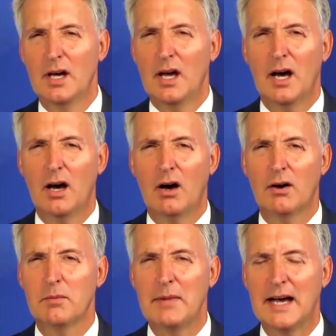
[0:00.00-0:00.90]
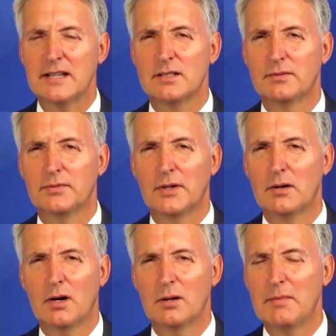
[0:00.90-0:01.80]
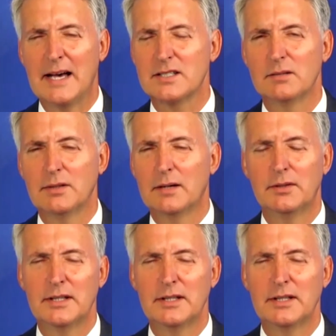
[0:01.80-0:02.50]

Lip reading: on a massive level.